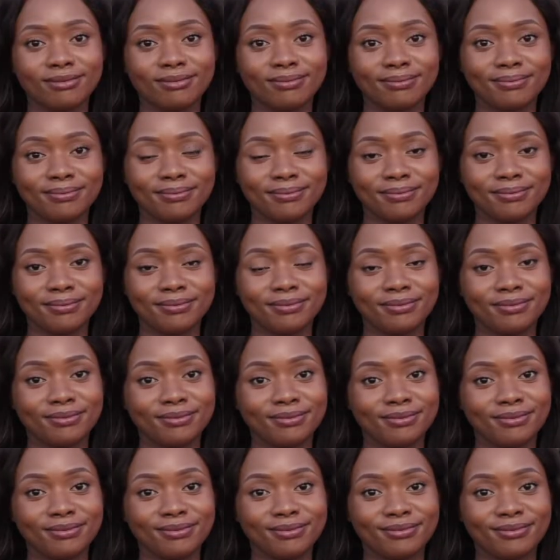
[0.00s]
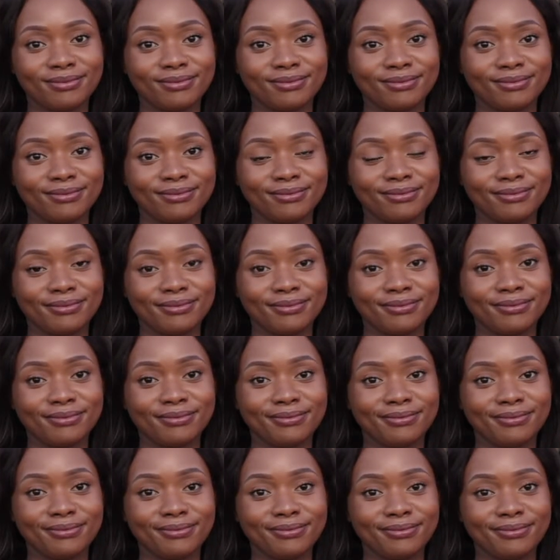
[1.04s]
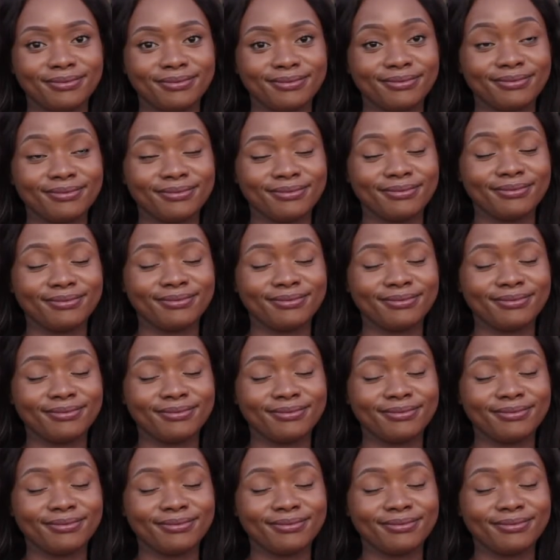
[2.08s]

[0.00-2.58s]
This person isn't speaking.